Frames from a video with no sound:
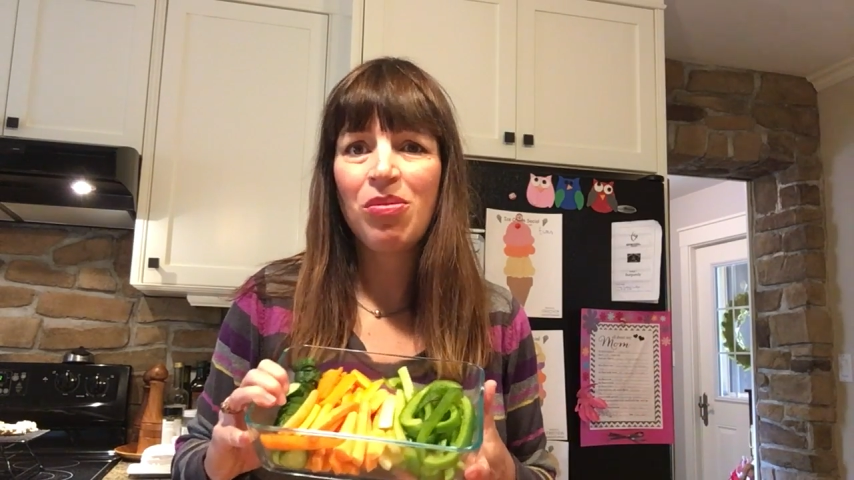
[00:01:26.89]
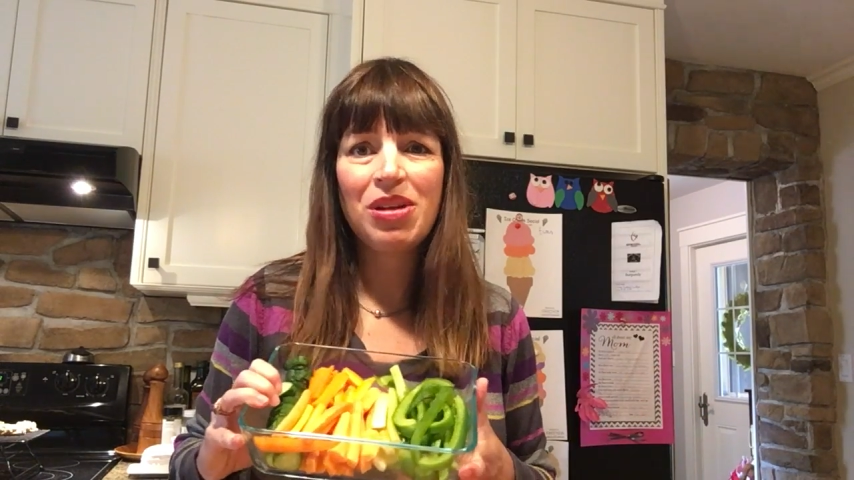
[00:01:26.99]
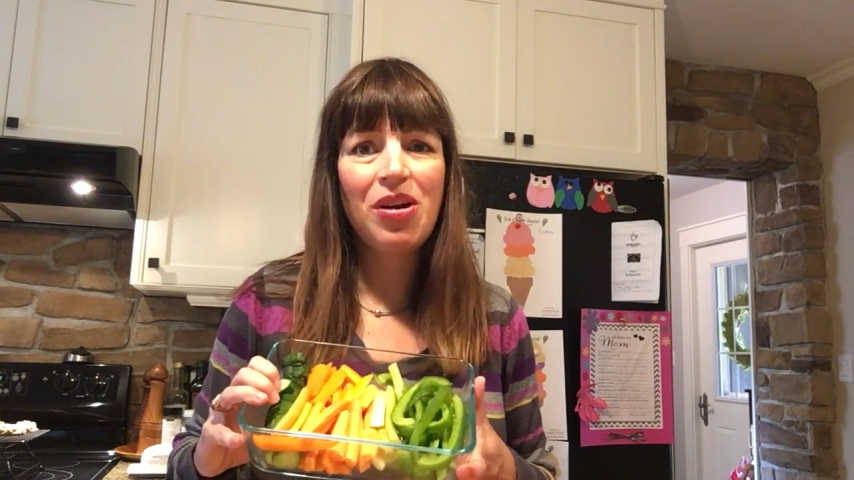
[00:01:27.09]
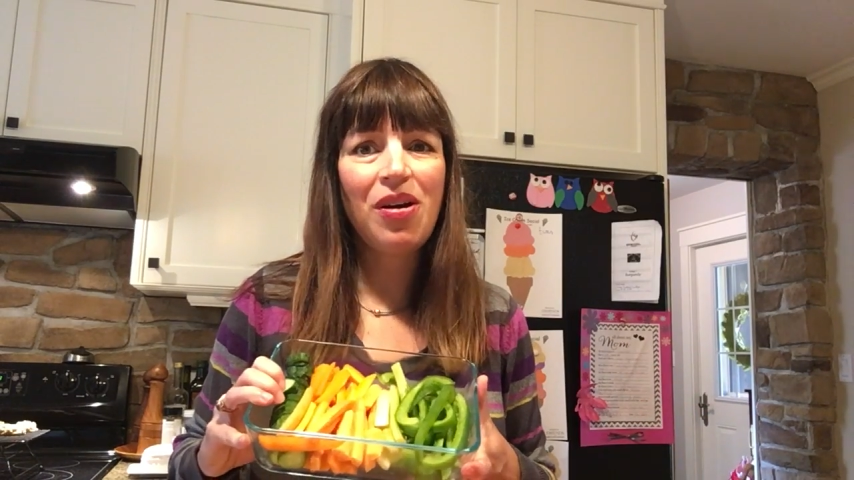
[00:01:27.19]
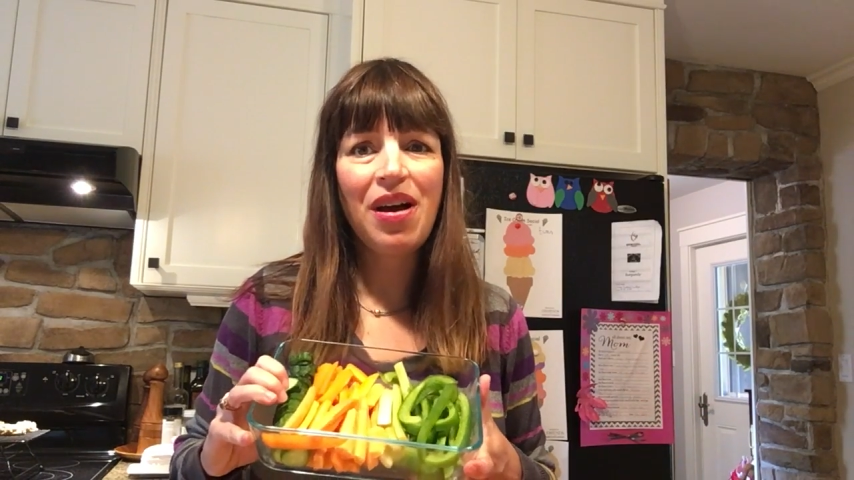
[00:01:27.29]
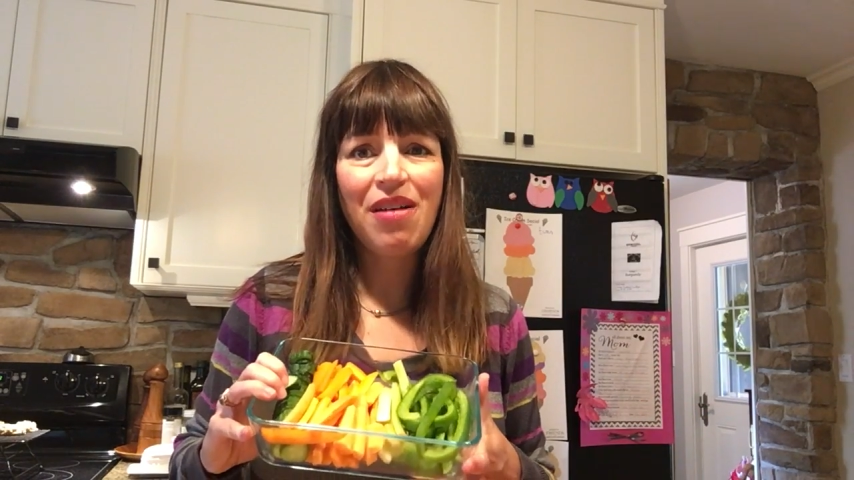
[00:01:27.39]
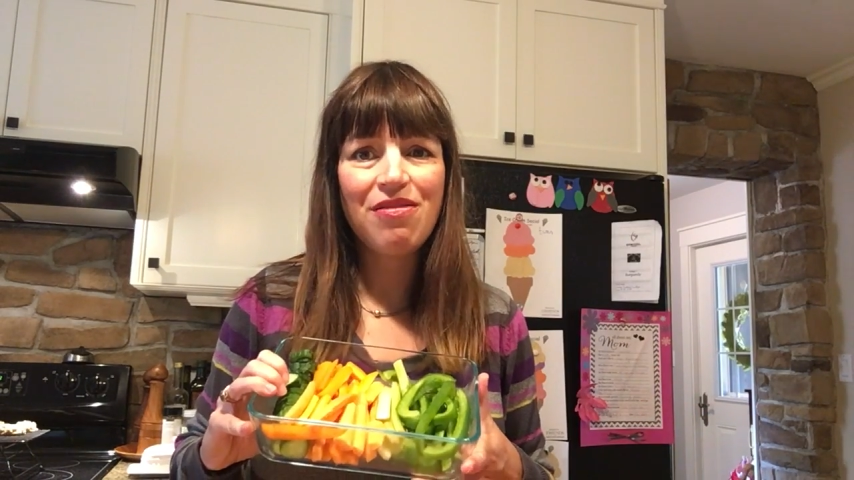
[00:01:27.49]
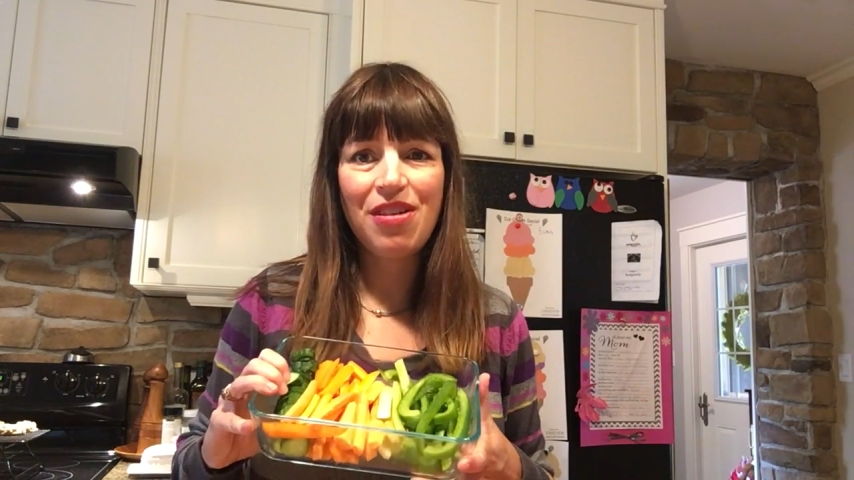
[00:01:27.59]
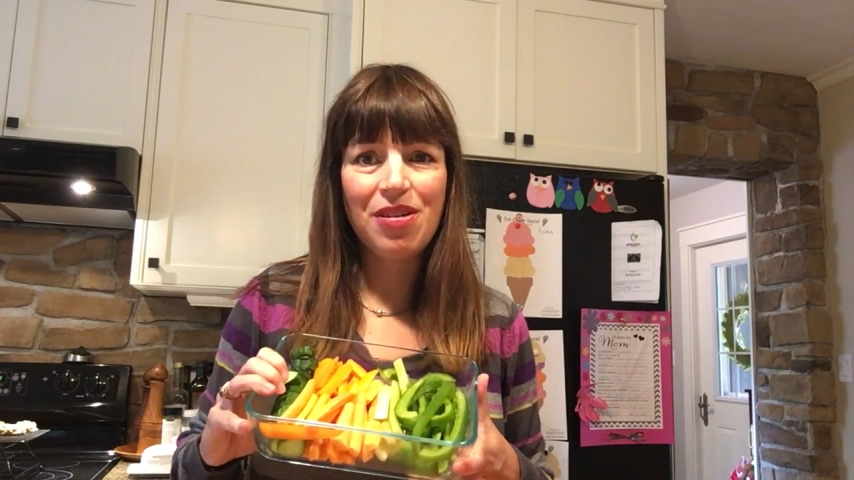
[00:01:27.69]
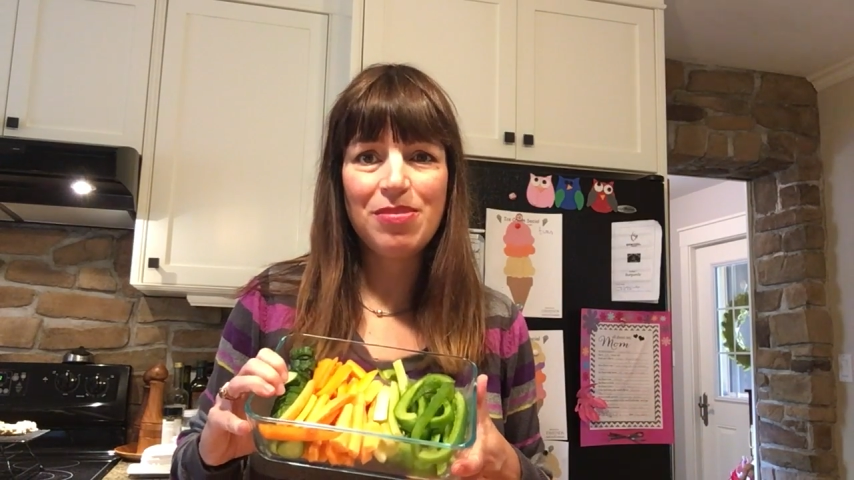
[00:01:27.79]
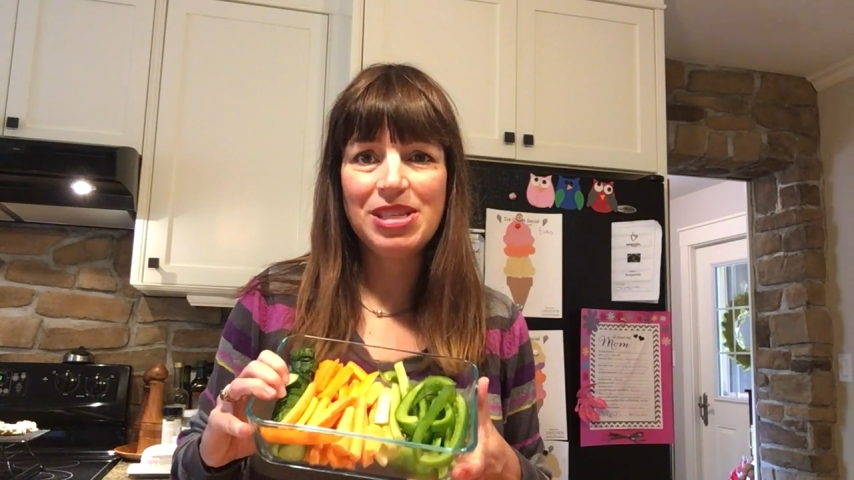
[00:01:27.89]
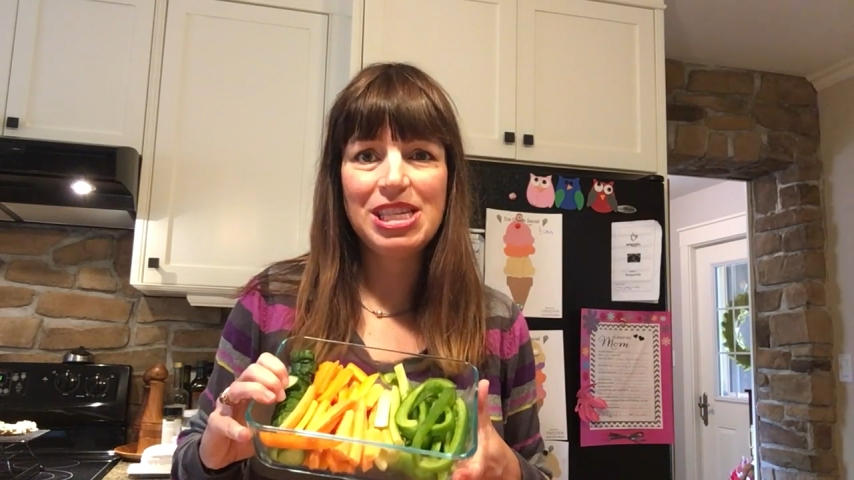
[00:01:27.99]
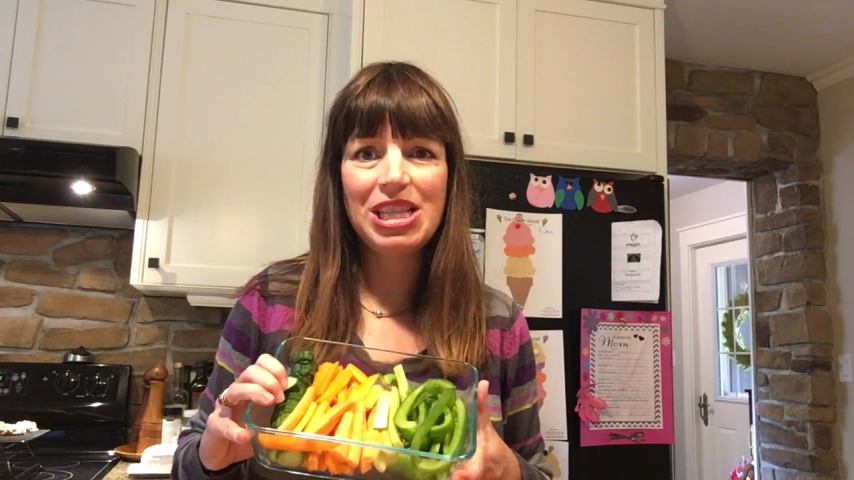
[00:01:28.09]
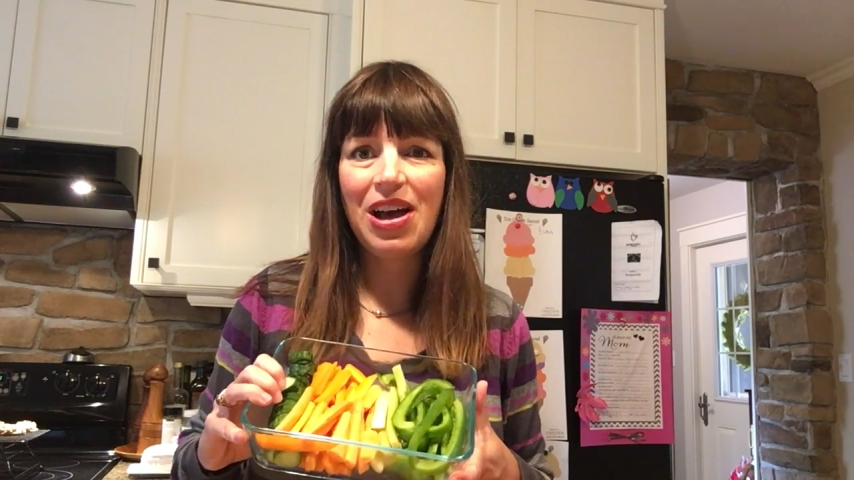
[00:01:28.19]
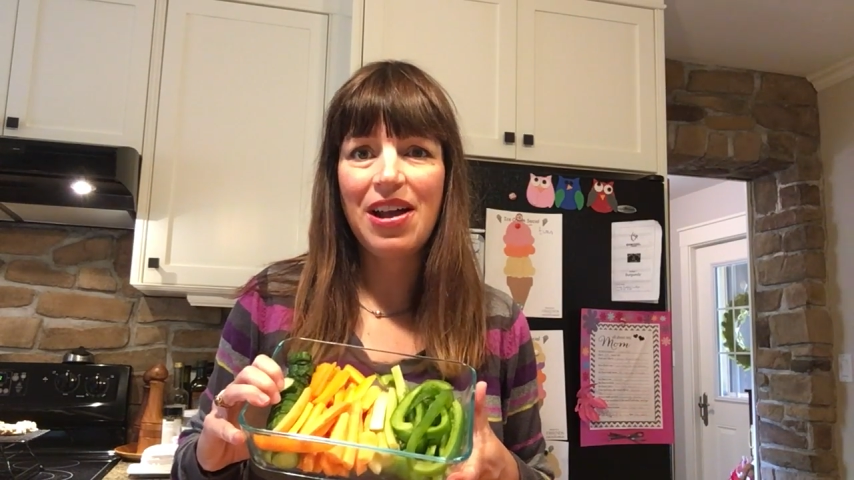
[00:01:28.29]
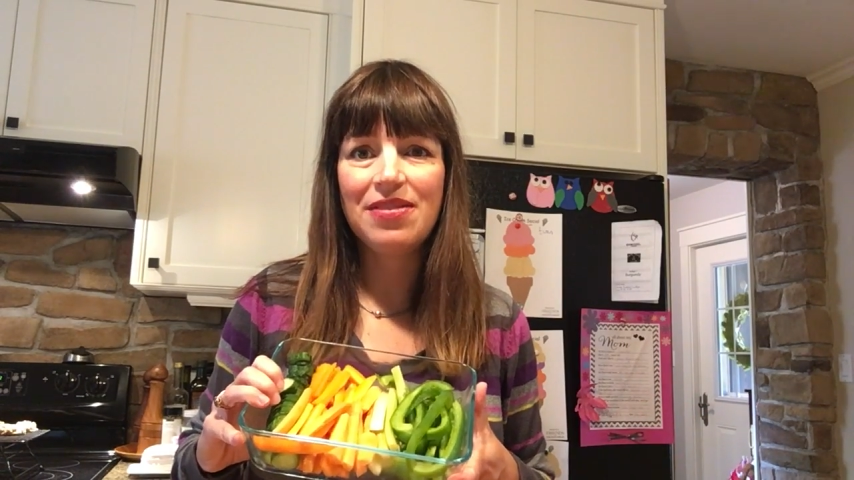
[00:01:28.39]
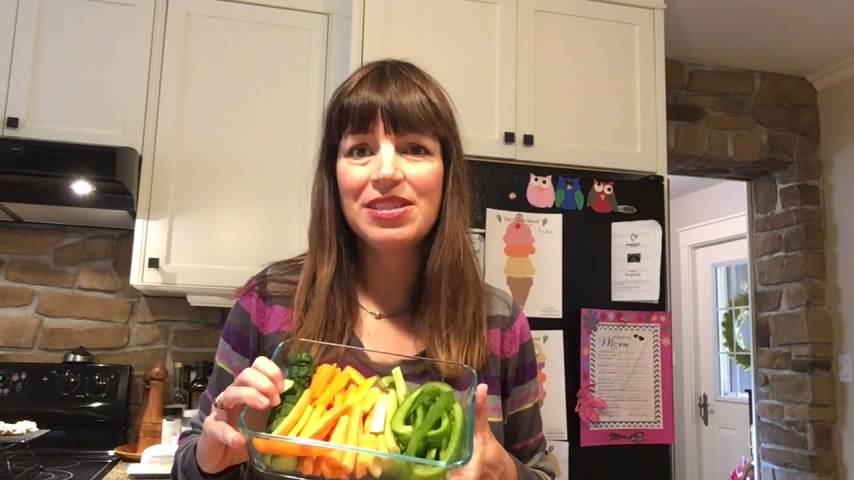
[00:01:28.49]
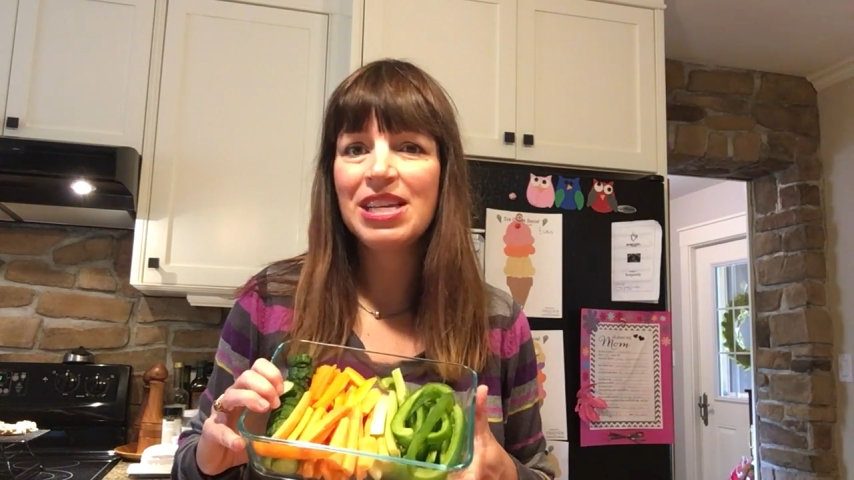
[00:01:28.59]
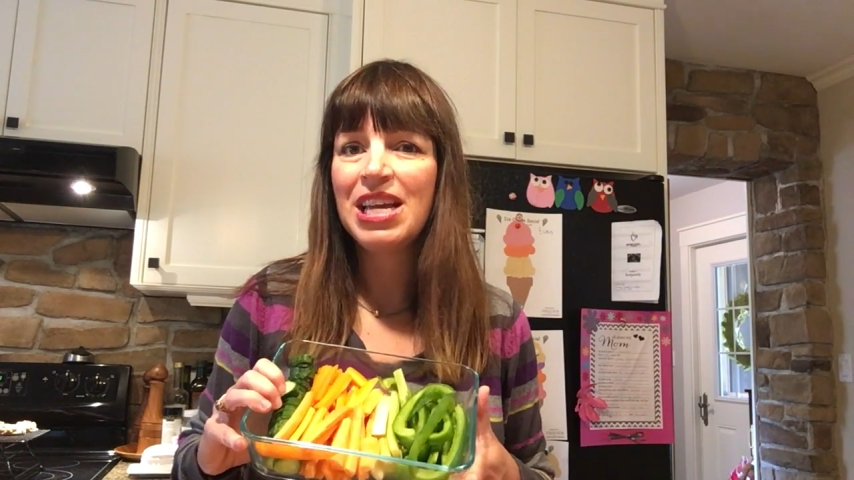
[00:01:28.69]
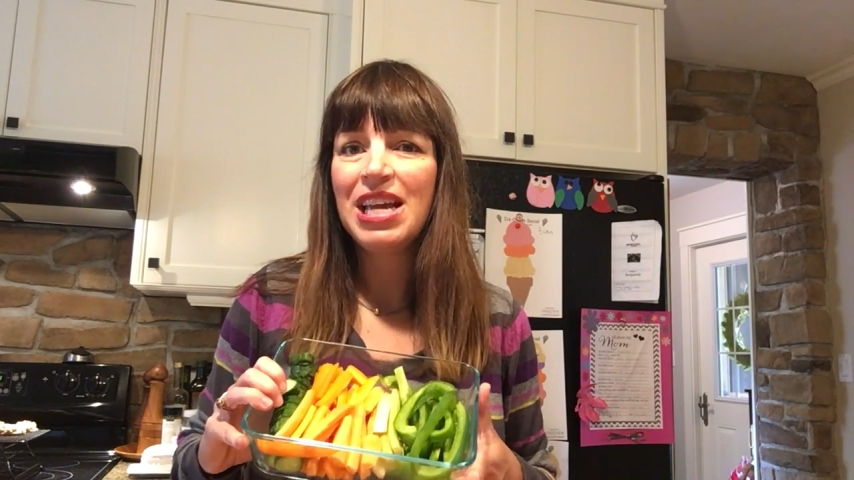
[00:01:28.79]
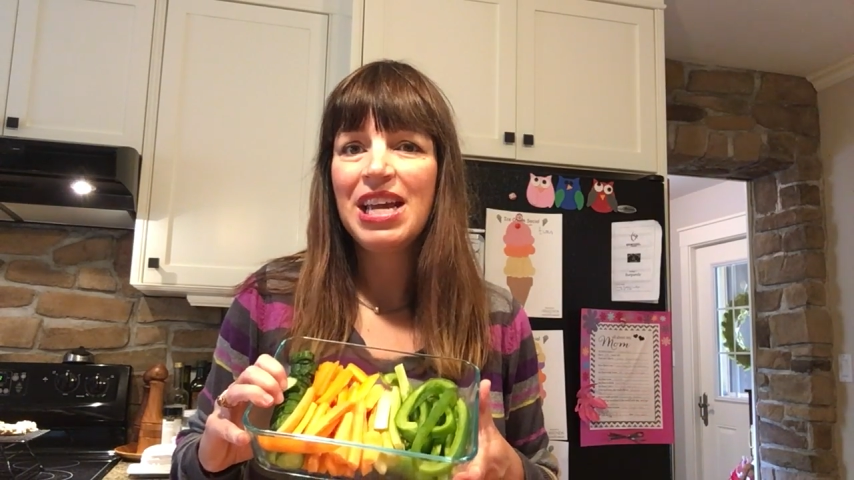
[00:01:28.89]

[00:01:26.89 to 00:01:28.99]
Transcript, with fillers: we all have very busy lives.